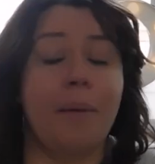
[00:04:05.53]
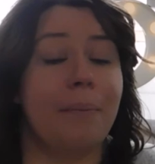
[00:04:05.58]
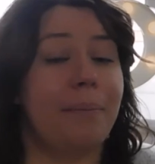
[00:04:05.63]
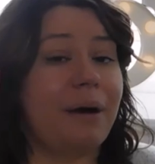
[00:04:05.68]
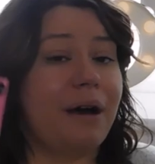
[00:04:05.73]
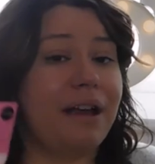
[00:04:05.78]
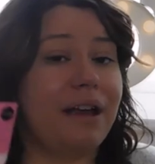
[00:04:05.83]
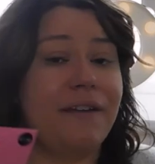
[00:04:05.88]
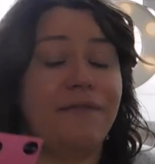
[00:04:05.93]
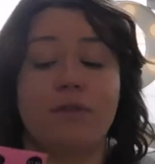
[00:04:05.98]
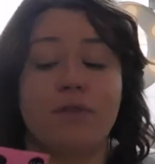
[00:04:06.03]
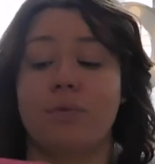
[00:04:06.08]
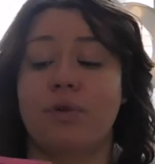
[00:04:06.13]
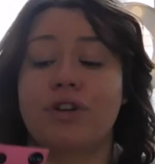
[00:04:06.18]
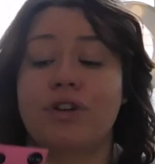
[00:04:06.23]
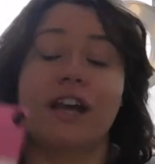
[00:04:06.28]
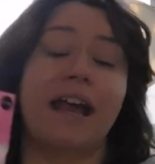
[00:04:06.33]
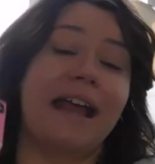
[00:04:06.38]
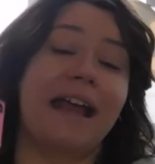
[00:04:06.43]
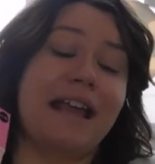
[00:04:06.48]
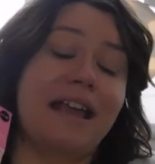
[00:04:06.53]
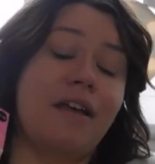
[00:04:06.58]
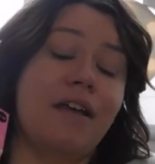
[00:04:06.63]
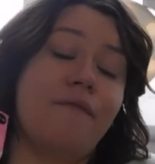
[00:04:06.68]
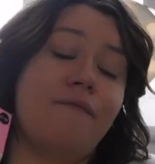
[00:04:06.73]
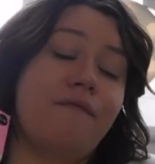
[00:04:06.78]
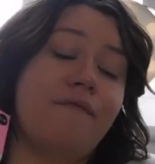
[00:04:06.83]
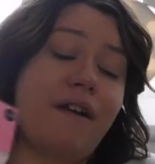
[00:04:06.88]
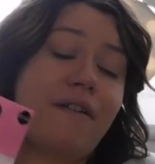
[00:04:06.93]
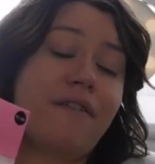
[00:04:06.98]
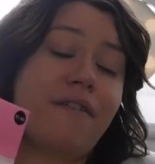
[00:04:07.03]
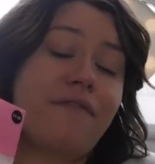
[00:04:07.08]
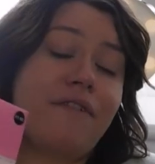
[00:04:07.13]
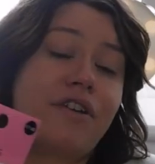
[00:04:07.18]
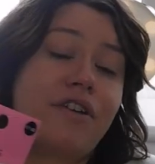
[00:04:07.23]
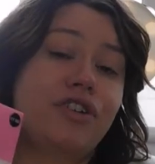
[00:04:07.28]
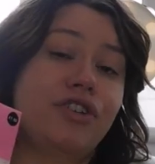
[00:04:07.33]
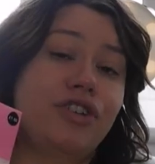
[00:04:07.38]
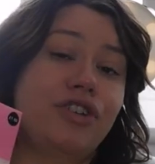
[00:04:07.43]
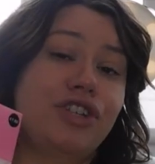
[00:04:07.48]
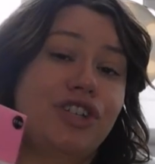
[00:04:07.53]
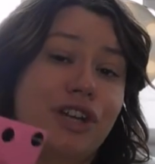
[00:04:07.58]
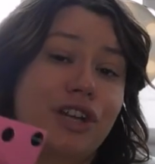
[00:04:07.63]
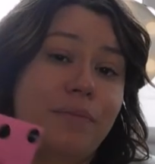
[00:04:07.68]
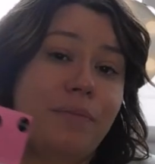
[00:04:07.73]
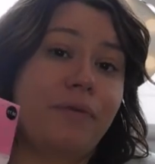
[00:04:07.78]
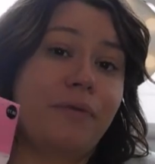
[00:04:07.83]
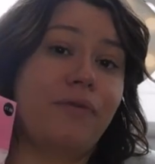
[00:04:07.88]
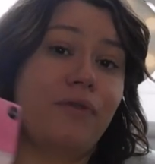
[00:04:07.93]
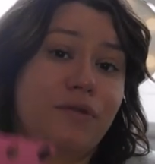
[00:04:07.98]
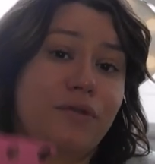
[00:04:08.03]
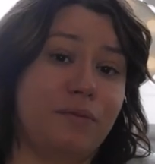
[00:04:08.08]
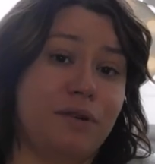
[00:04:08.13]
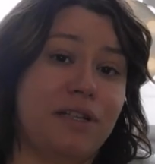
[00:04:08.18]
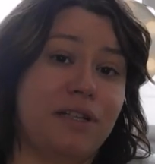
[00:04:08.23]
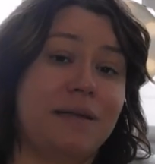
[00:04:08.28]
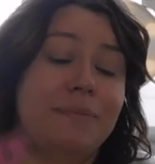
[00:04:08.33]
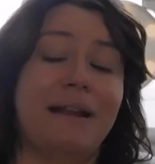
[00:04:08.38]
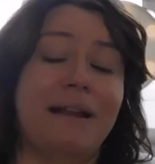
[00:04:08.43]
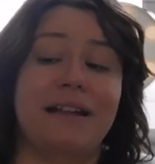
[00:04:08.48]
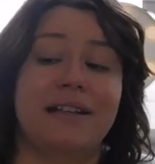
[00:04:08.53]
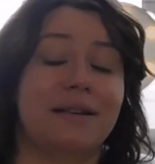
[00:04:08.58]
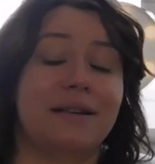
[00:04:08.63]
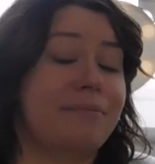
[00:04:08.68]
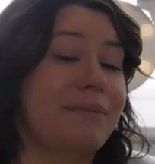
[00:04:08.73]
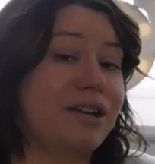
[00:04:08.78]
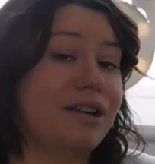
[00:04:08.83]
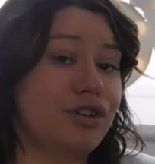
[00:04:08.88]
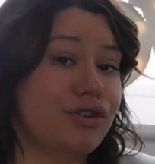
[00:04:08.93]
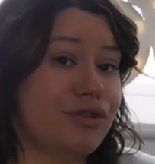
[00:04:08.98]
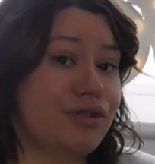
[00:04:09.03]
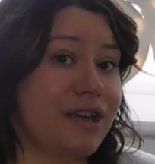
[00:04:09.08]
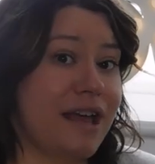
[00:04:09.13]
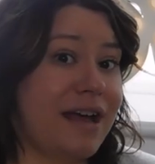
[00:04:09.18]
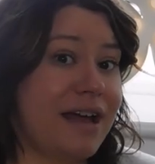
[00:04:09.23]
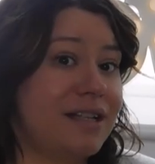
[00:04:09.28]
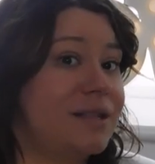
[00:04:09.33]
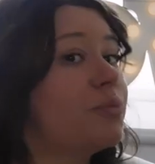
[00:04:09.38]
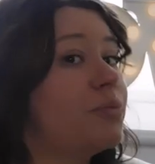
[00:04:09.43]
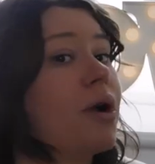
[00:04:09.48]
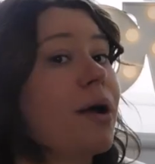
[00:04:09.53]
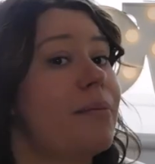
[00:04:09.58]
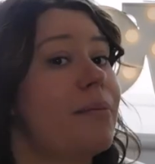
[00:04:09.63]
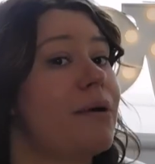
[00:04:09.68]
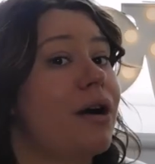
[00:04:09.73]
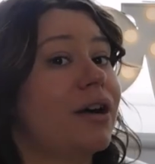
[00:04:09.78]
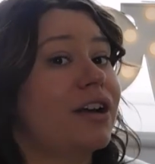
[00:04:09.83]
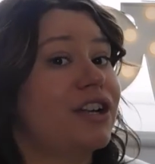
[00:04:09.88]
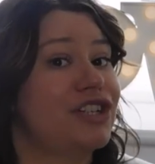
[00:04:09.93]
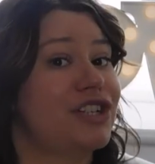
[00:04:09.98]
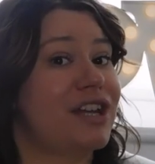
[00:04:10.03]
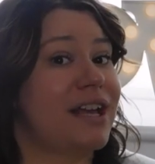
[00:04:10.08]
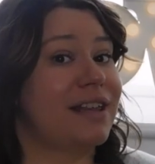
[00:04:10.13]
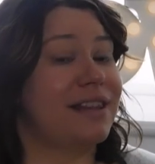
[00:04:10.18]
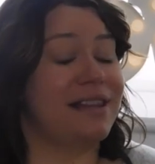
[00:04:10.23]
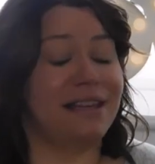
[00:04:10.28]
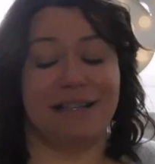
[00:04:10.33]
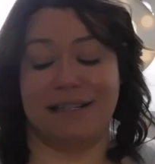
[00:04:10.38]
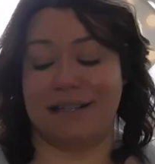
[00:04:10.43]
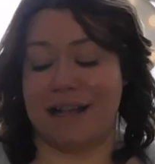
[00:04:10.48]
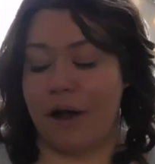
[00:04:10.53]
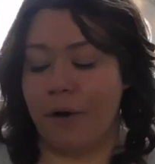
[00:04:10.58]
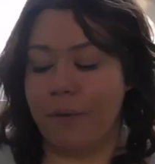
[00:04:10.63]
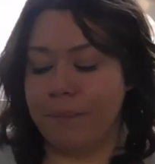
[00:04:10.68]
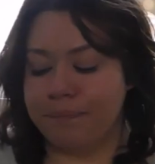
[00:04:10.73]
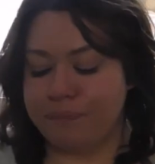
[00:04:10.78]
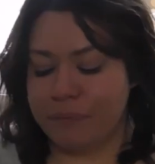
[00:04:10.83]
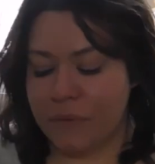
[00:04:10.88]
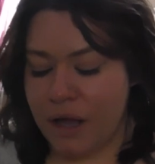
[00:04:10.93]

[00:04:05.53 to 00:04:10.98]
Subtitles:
but if you want a very, very good dupe for the beauty blender, make sure you head to Primark and check these out.